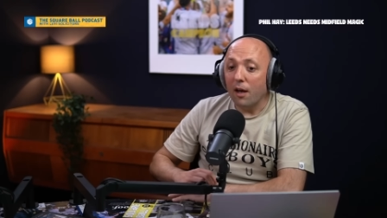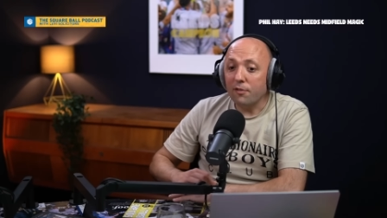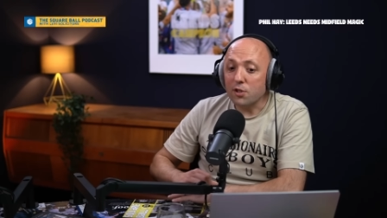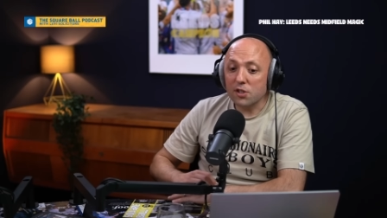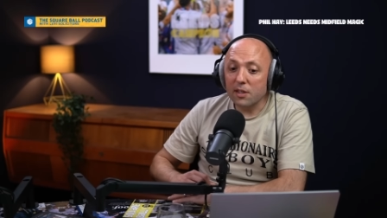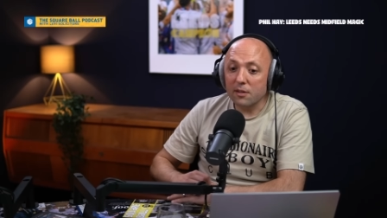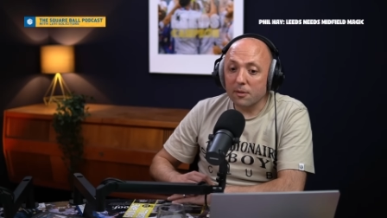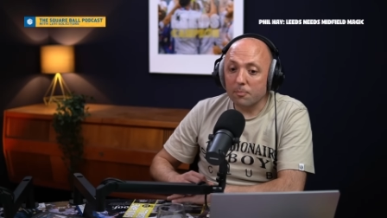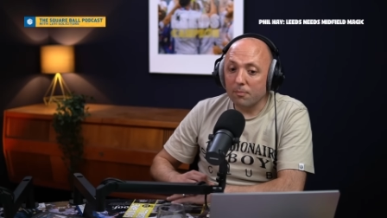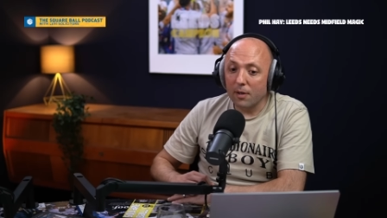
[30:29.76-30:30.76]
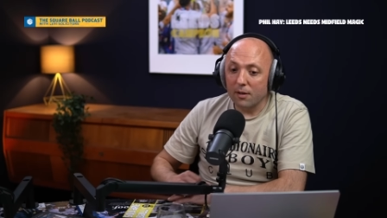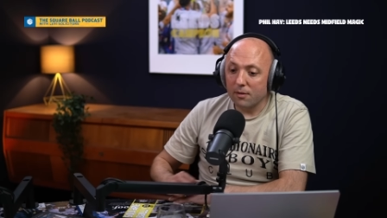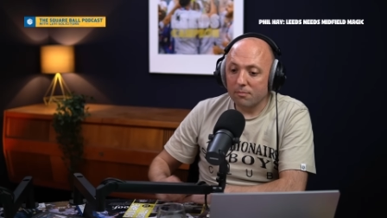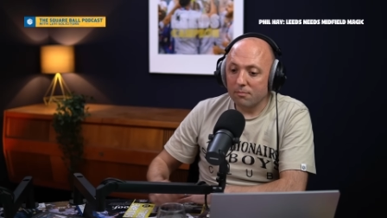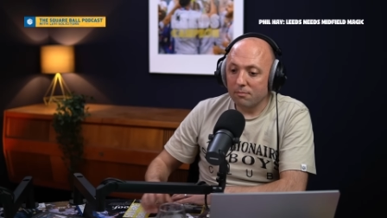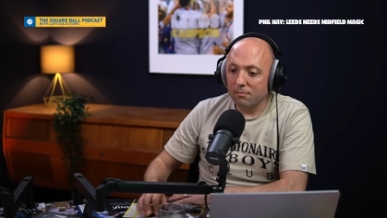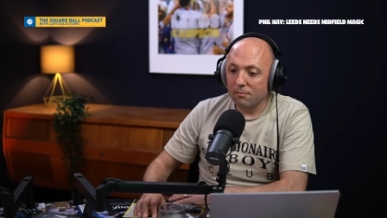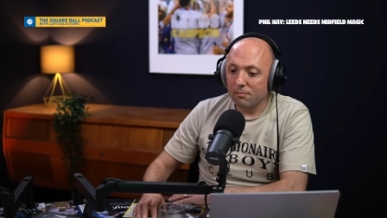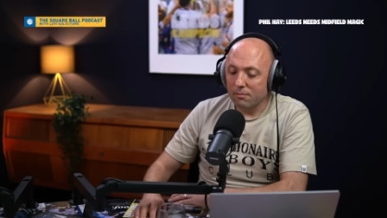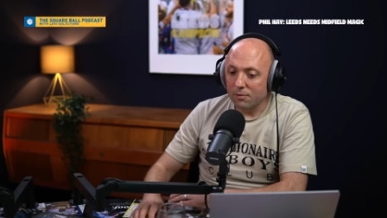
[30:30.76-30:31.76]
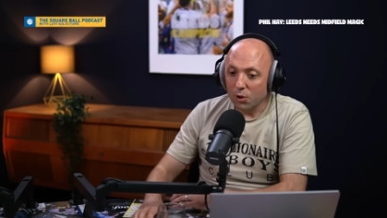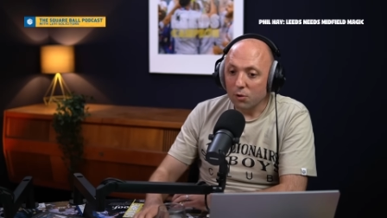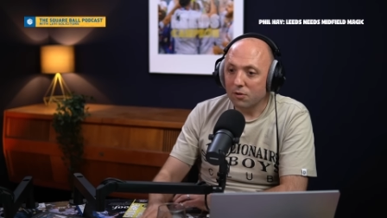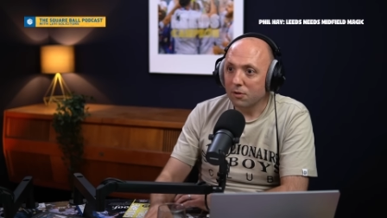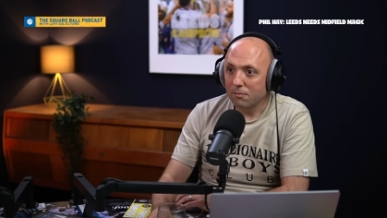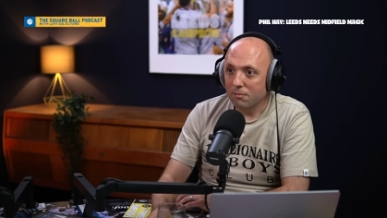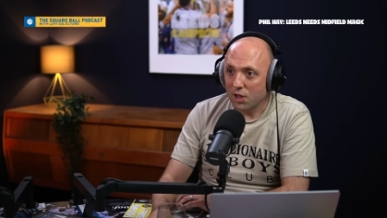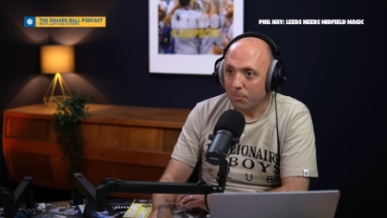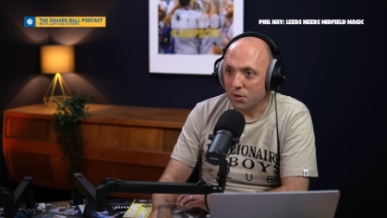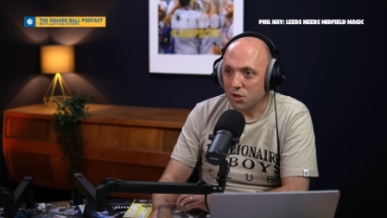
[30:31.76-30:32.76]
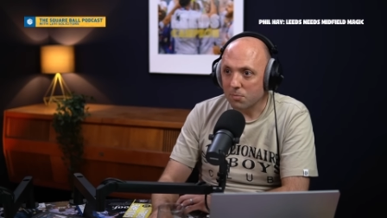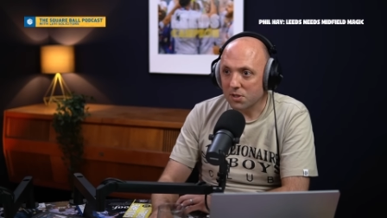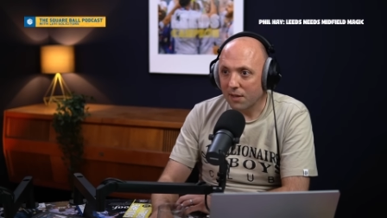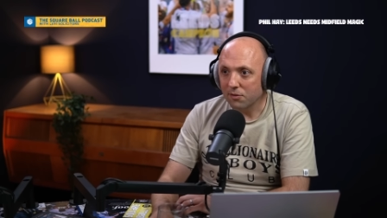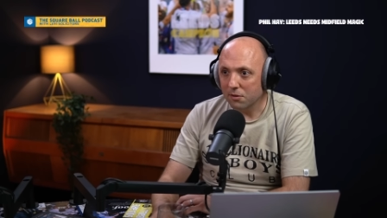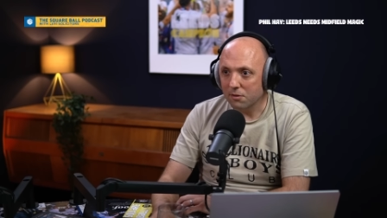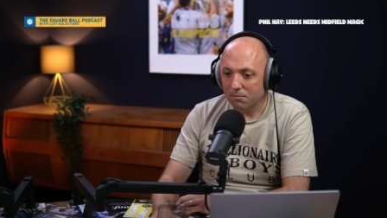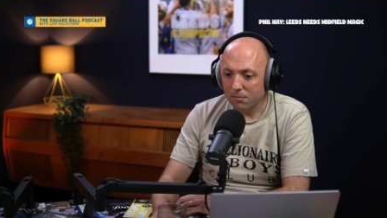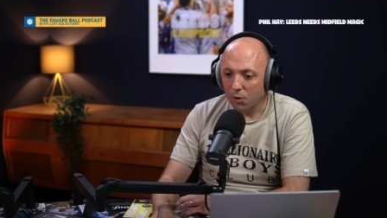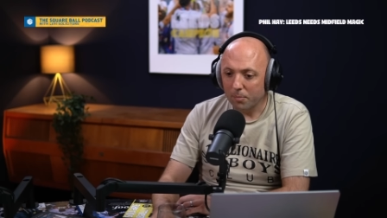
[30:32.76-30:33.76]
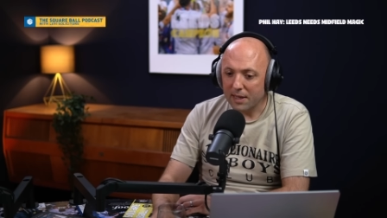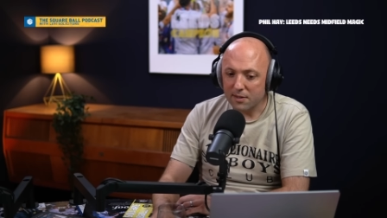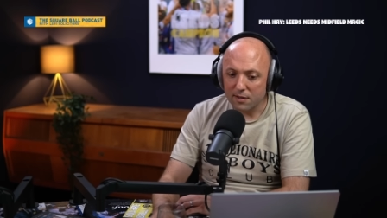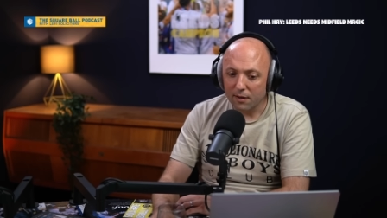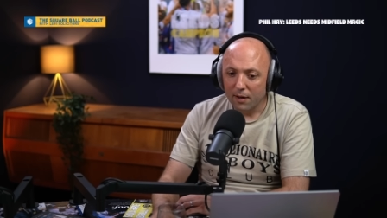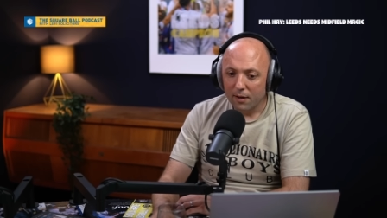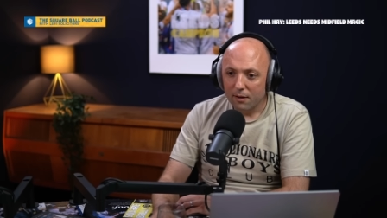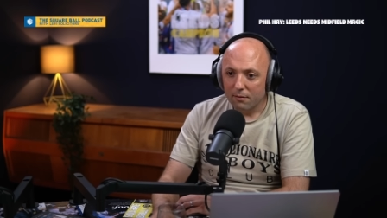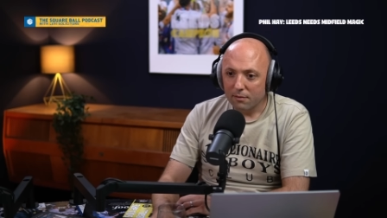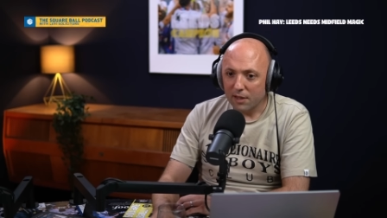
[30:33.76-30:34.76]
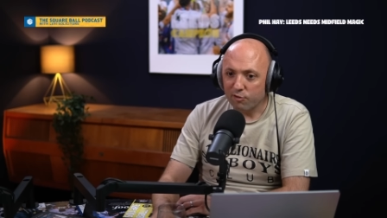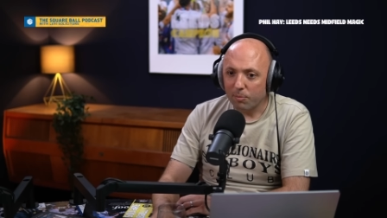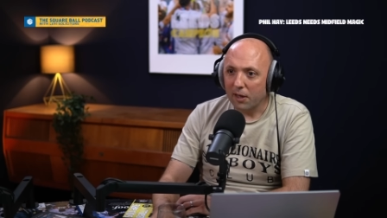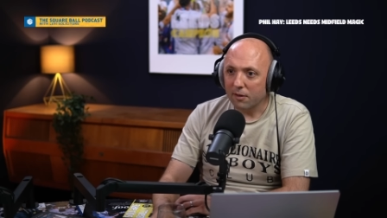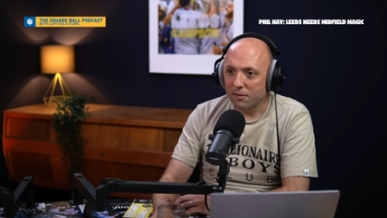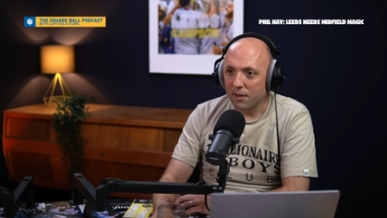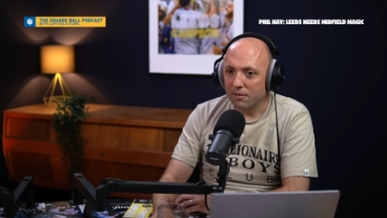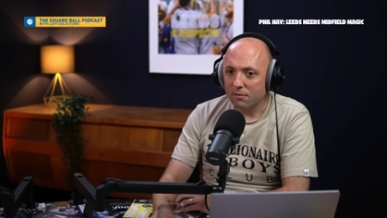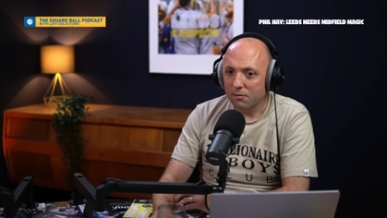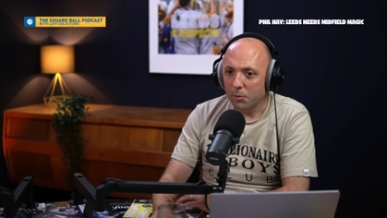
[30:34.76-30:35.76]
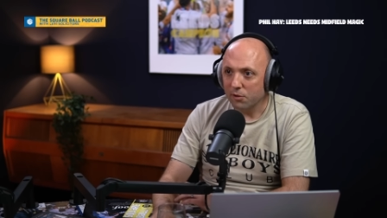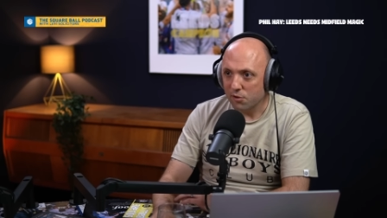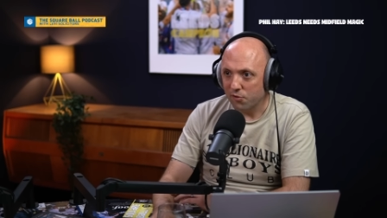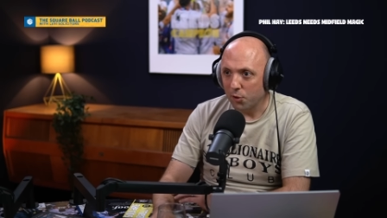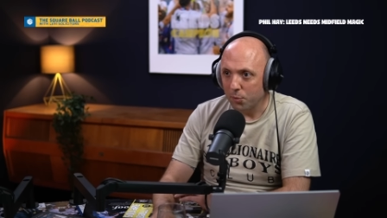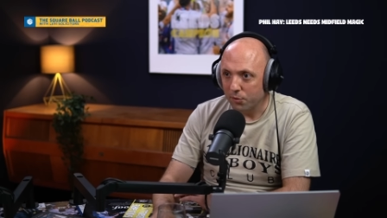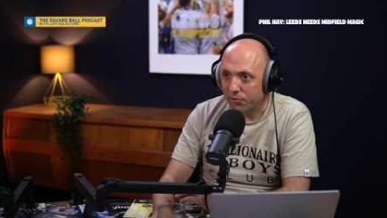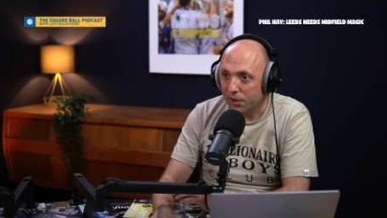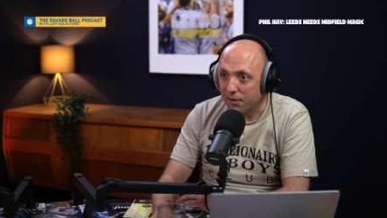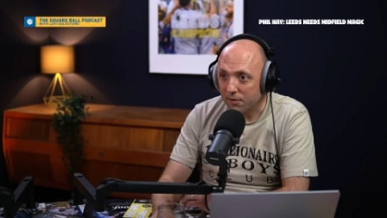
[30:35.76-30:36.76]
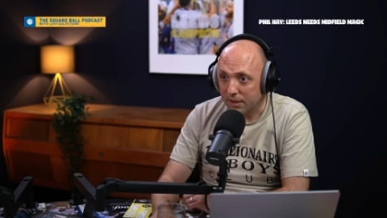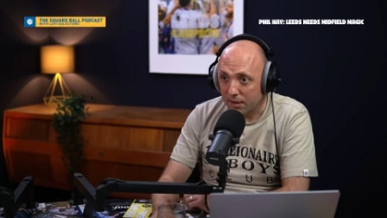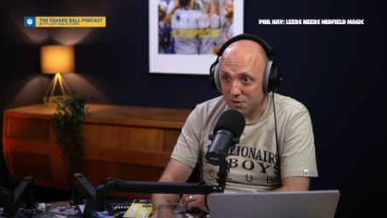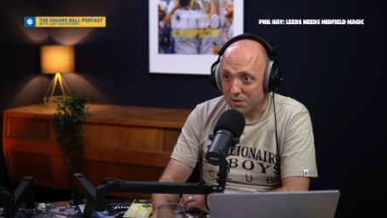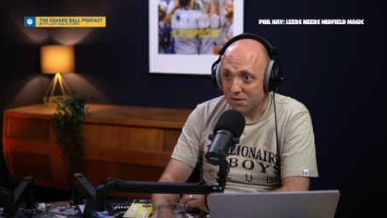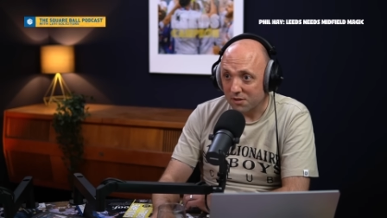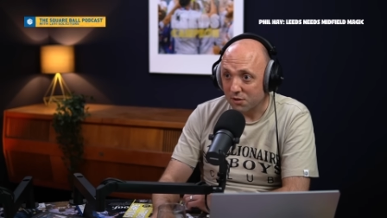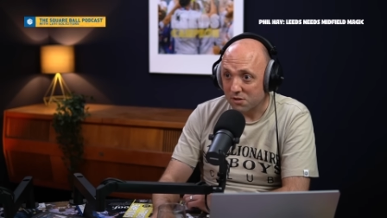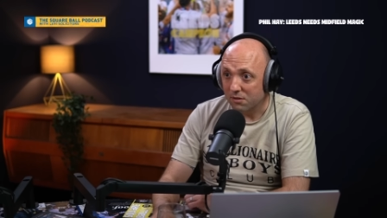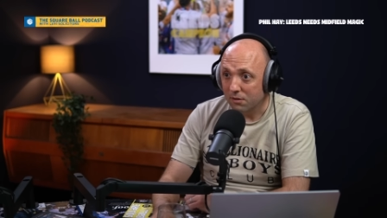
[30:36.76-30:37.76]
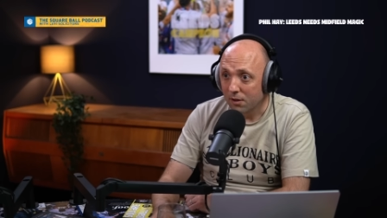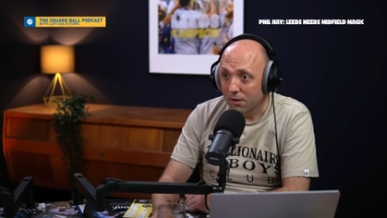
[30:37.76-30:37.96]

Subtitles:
If you sign a good Championship standard or better left back, then where does Firpo fit? I think the answer is he doesn't.